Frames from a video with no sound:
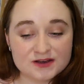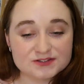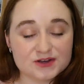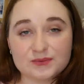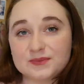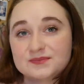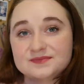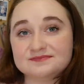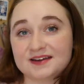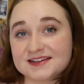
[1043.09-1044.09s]
So
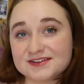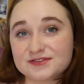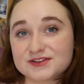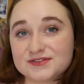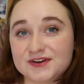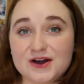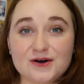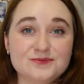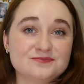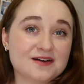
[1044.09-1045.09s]
that is it for this
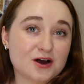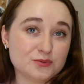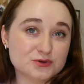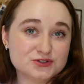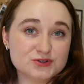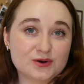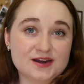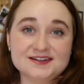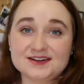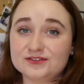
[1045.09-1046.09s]
video. I hope you
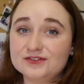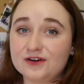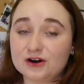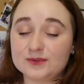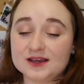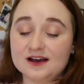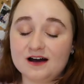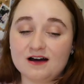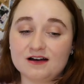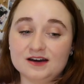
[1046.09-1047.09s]
enjoyed. Definitely follow me
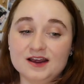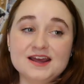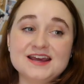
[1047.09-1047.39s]
on